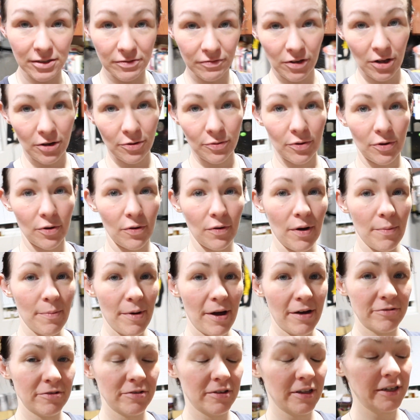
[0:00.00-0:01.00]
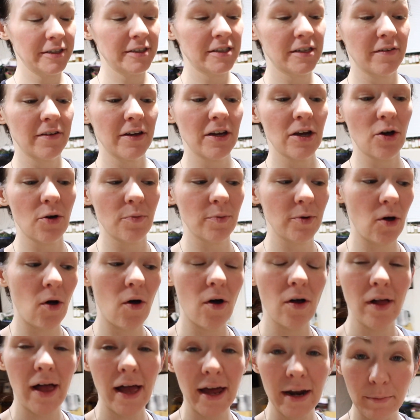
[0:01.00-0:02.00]
this vlog will go up after Thanksgiving, I hope you
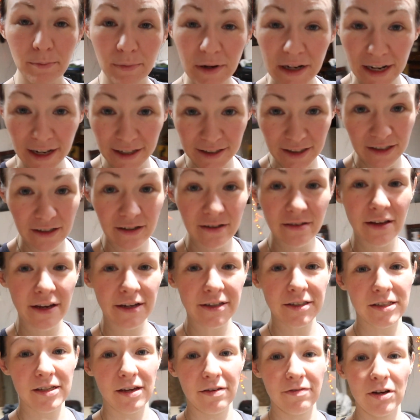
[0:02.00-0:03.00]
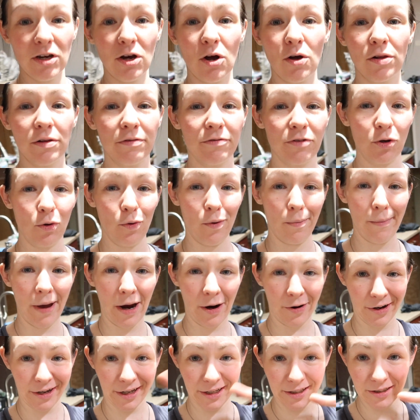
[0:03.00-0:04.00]
all had a pleasant Thanksgiving, all of you
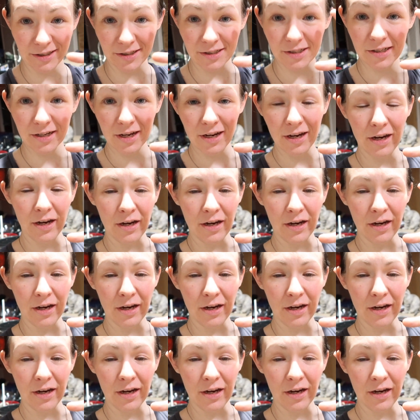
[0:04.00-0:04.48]
Americans